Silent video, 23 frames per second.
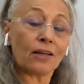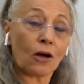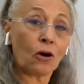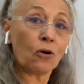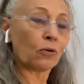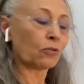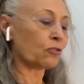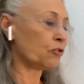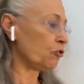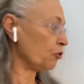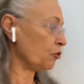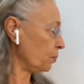
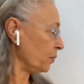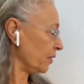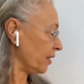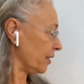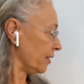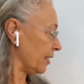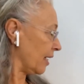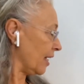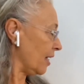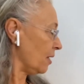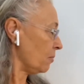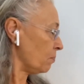Oh, Jupiter
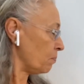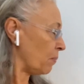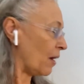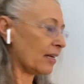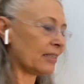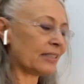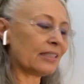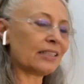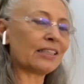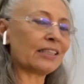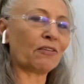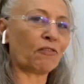in
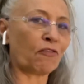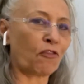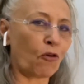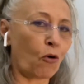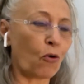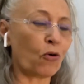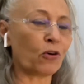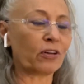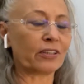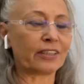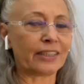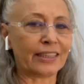Pisces, of
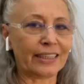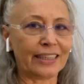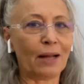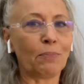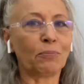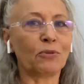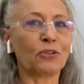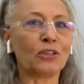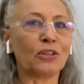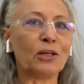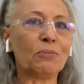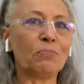course, and
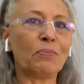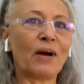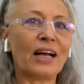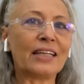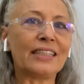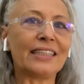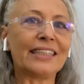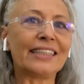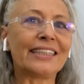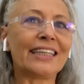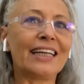Neptune in Pisces,